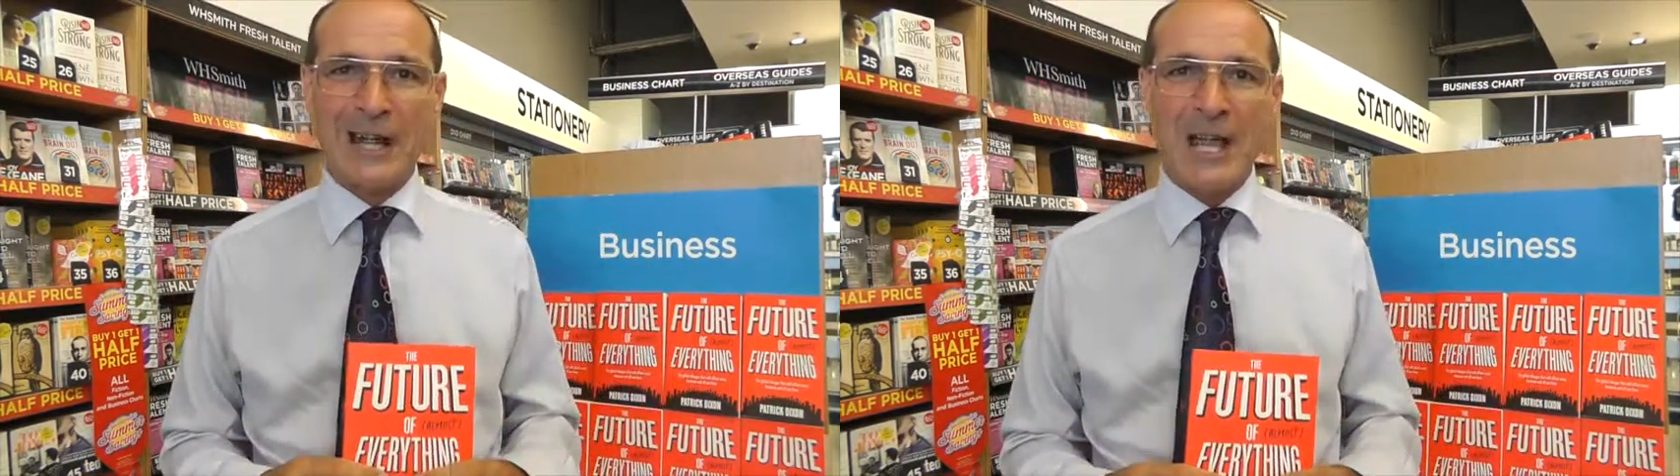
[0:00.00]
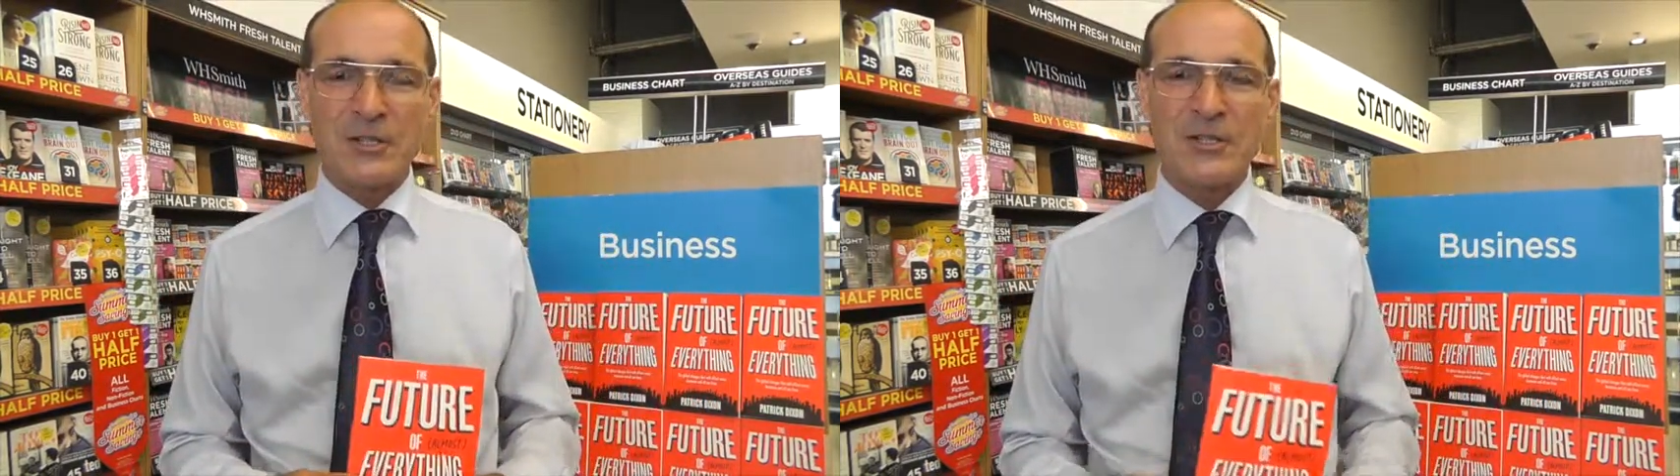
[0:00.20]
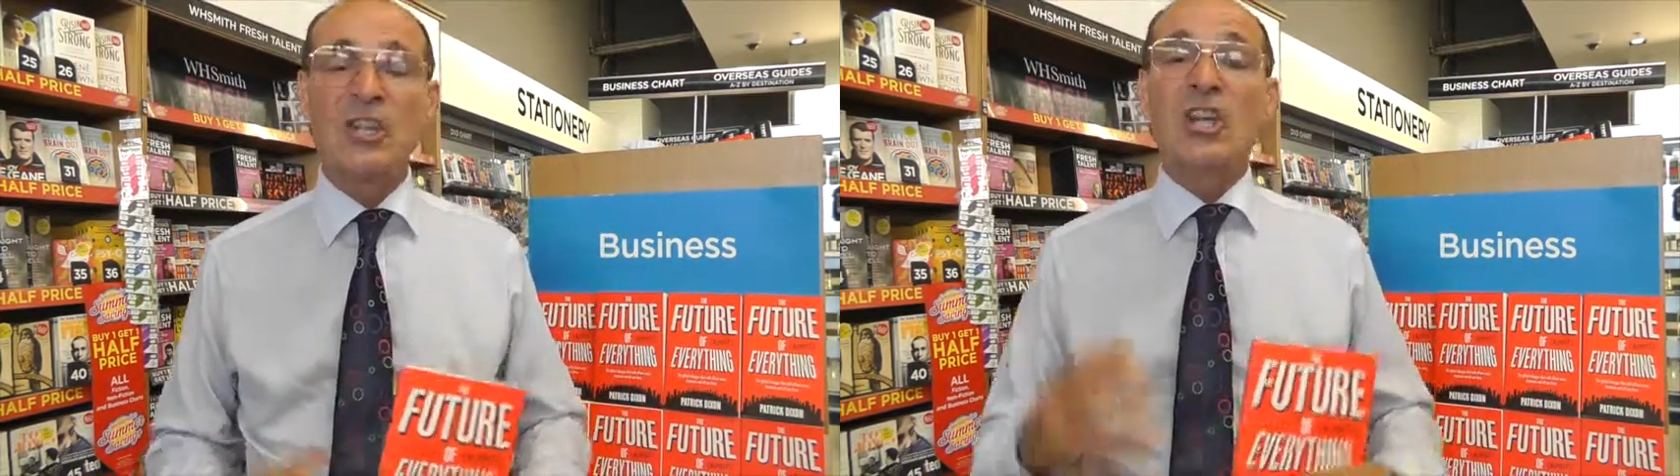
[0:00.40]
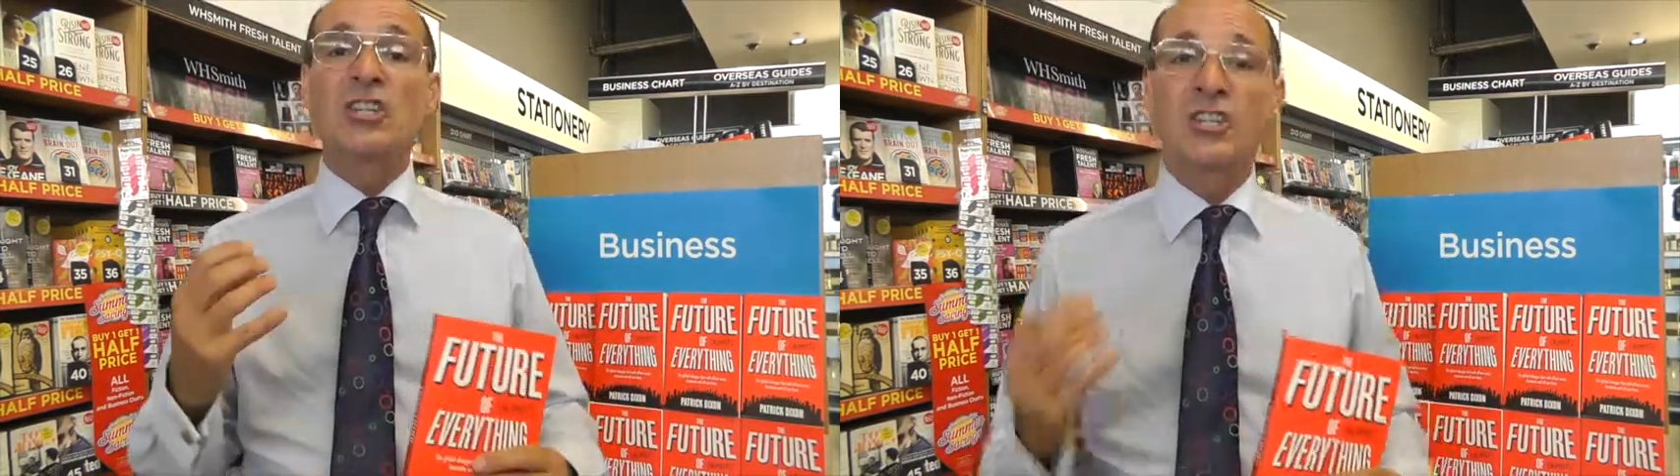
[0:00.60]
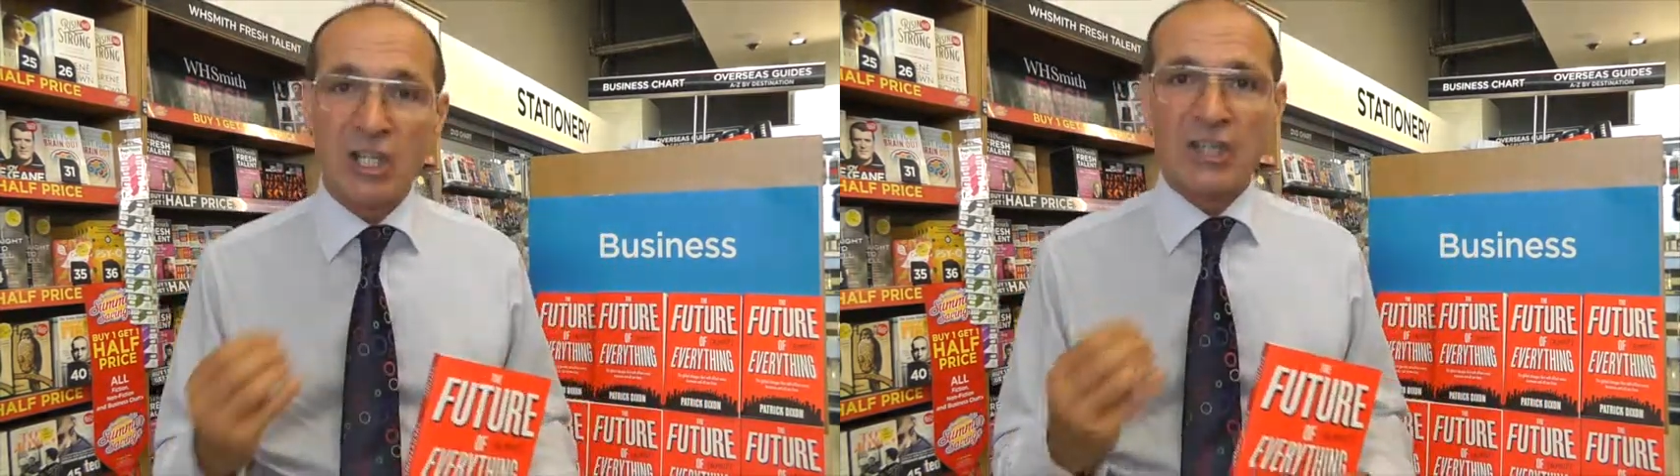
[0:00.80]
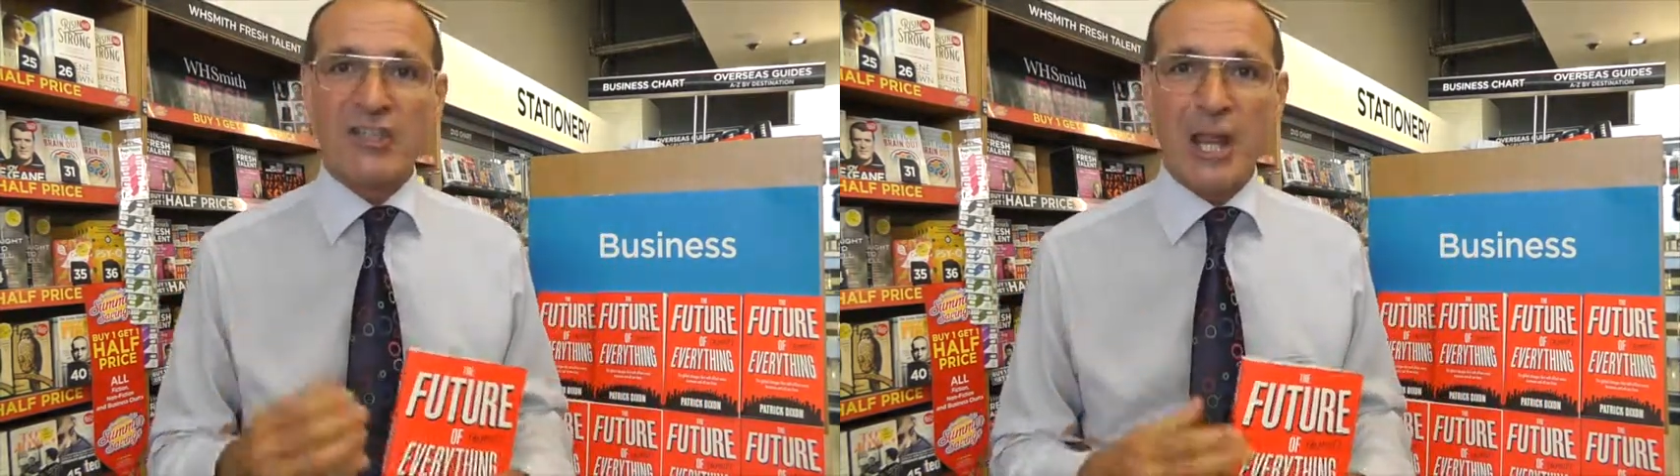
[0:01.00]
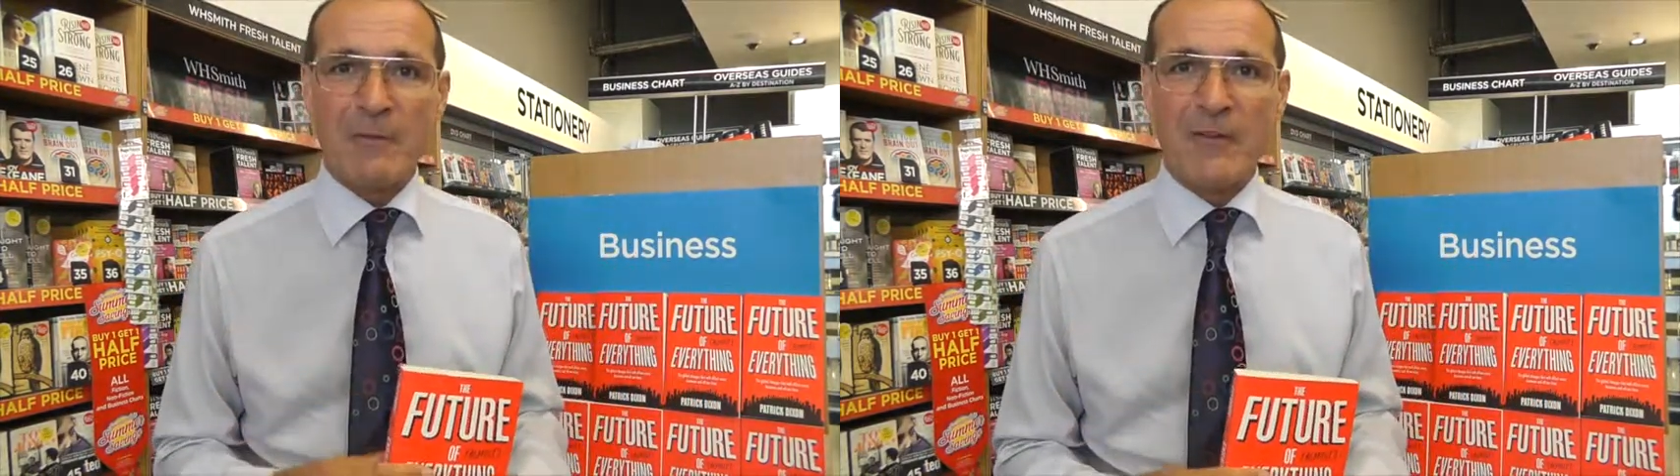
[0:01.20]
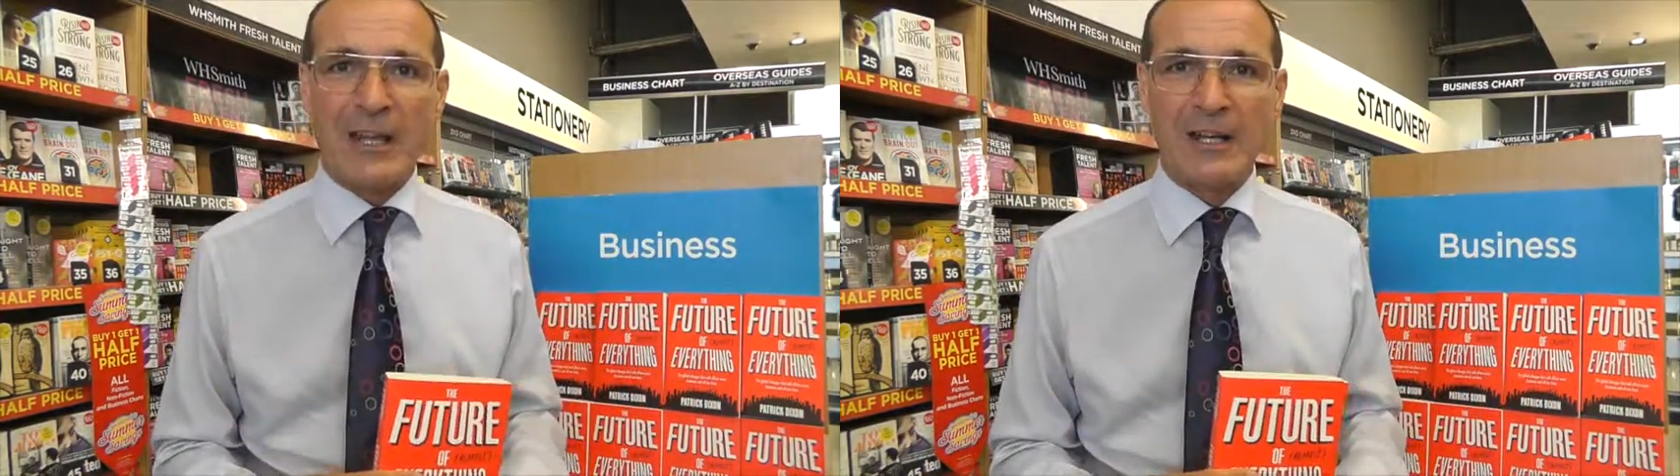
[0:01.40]
reactions to the
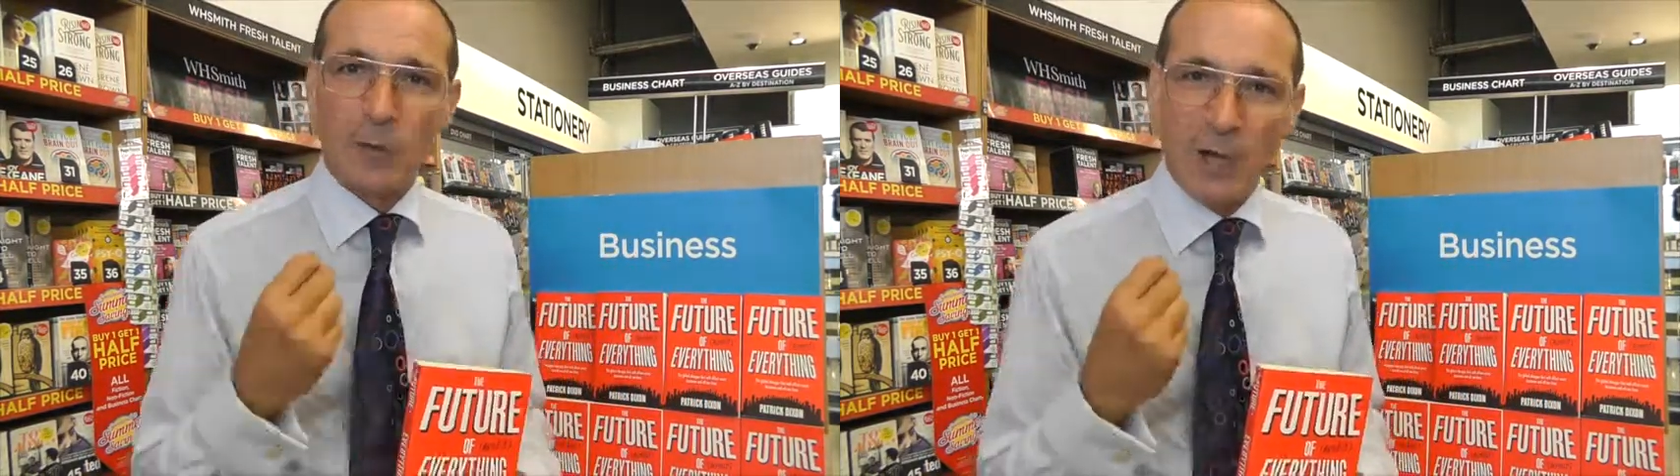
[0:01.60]
same event.